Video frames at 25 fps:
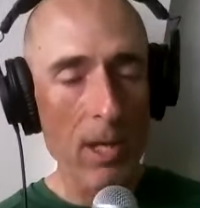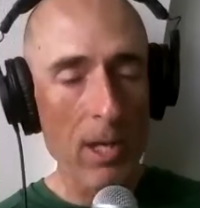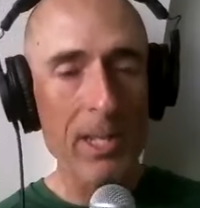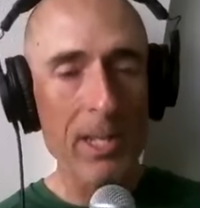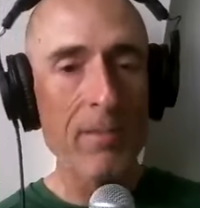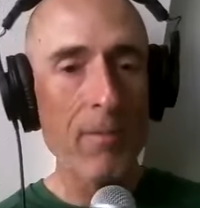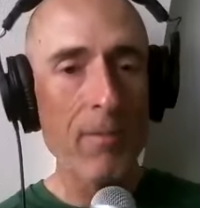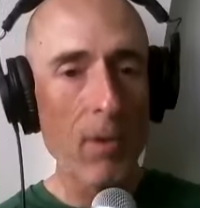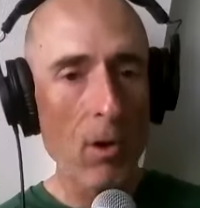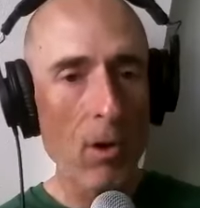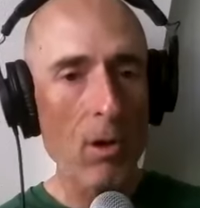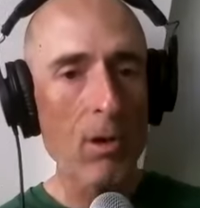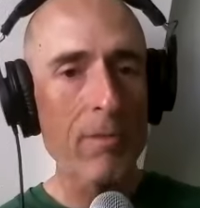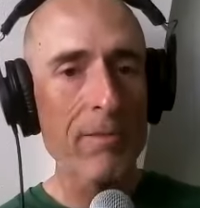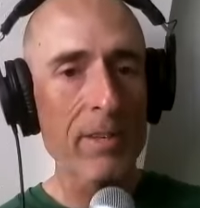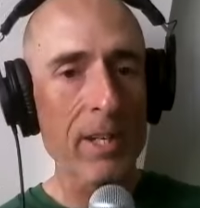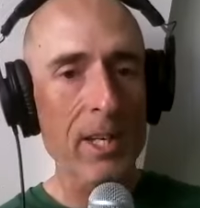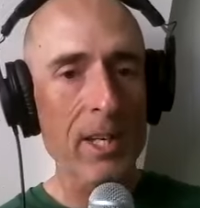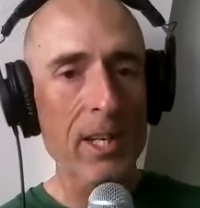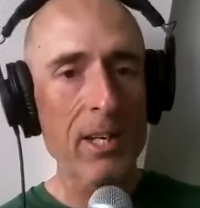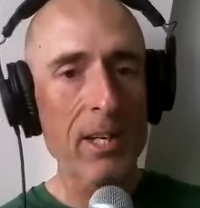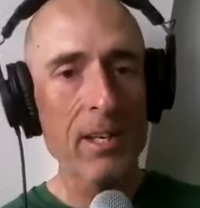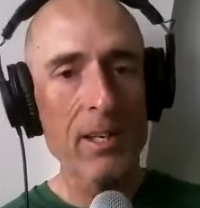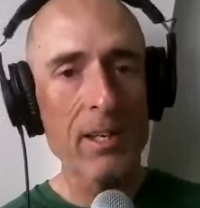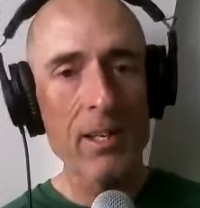evolve
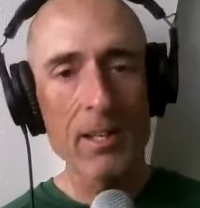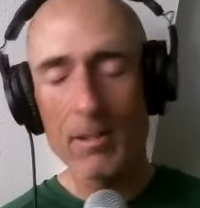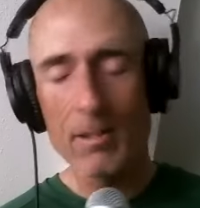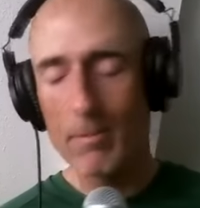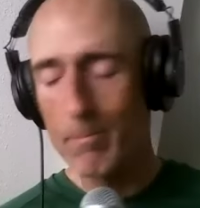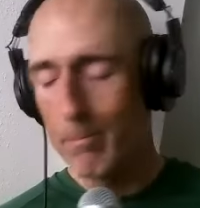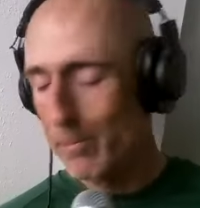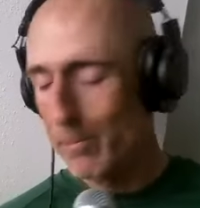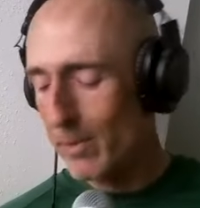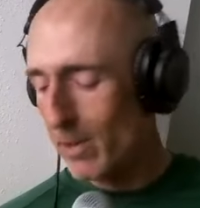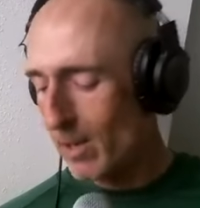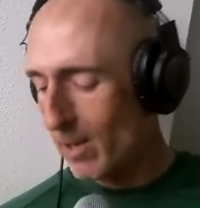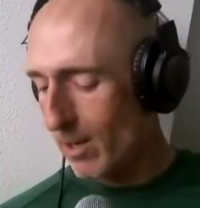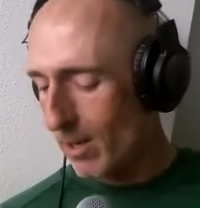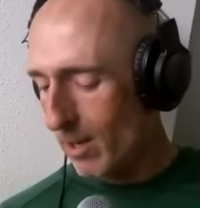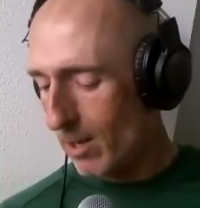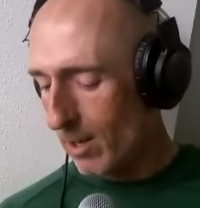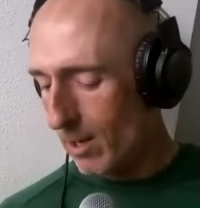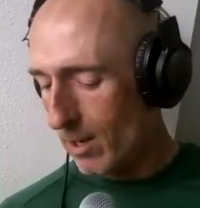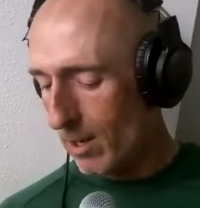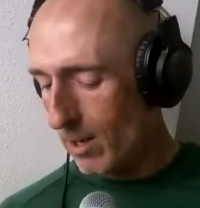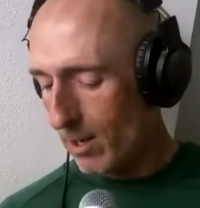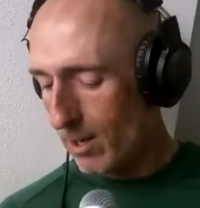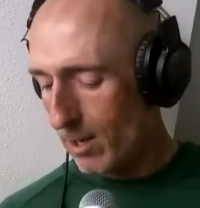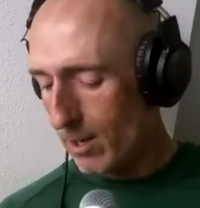again.
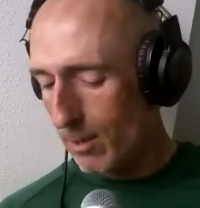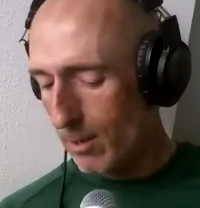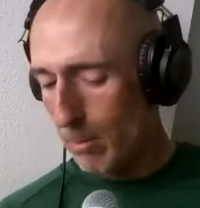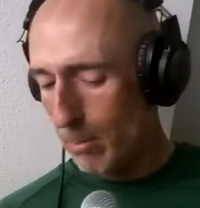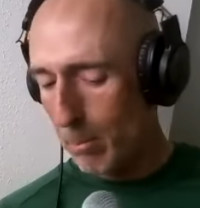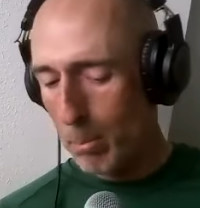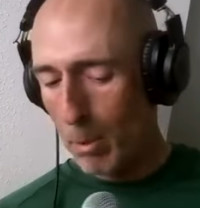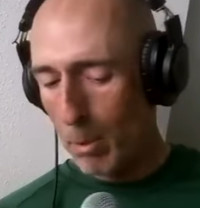Uh,